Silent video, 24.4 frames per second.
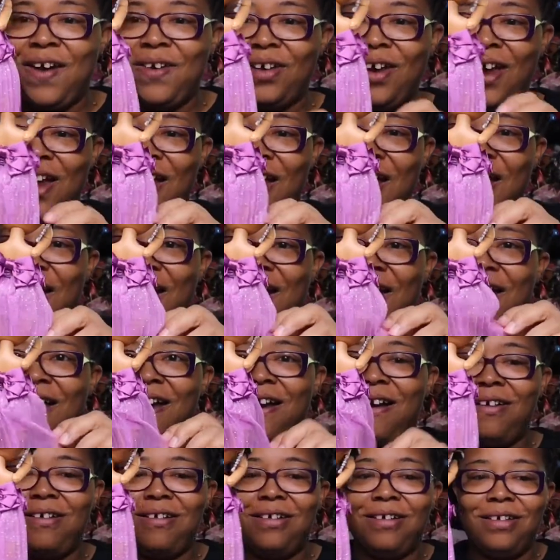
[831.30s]

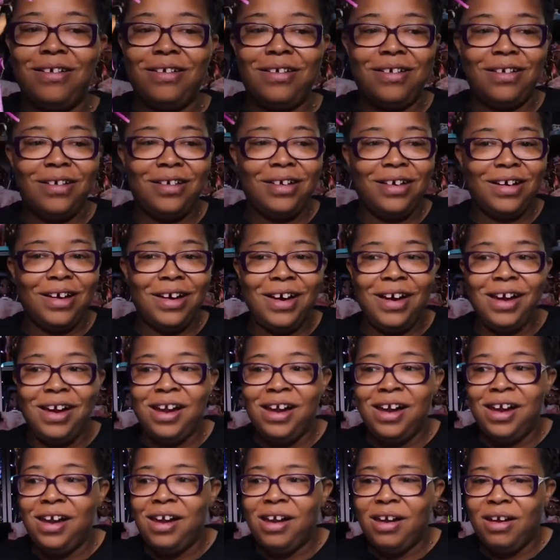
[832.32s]
girl.
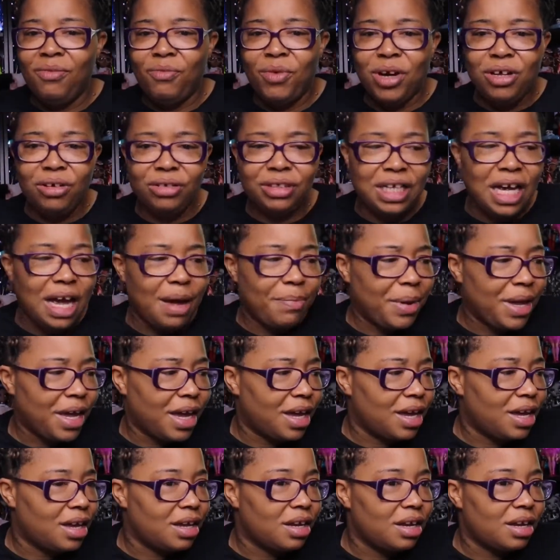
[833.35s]
Where your top
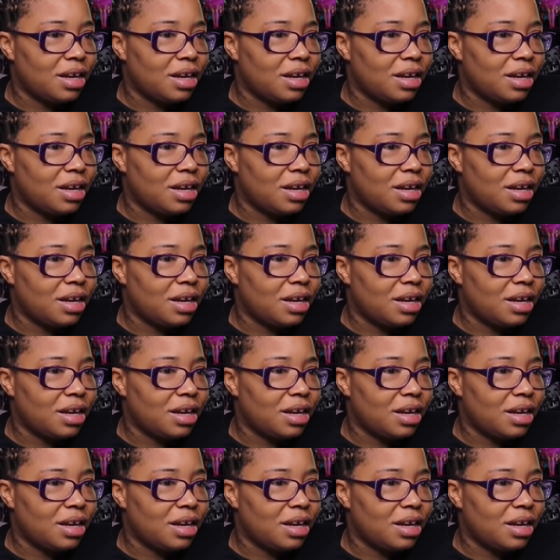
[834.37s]
at?